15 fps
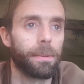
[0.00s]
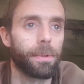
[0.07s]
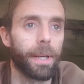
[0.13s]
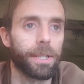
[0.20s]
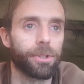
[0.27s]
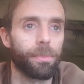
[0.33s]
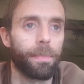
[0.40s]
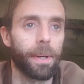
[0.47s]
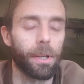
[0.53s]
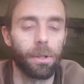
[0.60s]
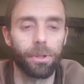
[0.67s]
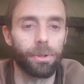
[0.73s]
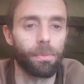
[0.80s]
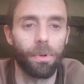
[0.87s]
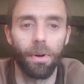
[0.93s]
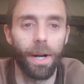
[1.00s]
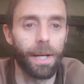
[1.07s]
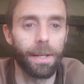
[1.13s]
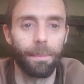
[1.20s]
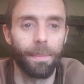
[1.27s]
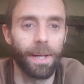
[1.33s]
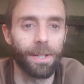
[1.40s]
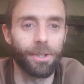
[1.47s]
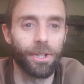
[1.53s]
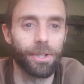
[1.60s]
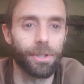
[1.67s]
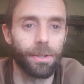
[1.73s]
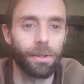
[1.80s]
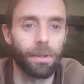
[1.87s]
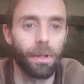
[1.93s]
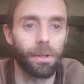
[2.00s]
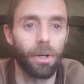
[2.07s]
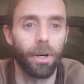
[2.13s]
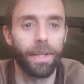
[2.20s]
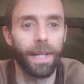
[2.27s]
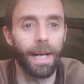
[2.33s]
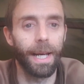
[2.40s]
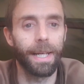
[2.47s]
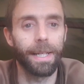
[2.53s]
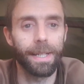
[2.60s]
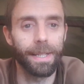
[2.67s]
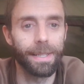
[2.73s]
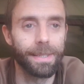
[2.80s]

got some cracking pictures. We got in the lake.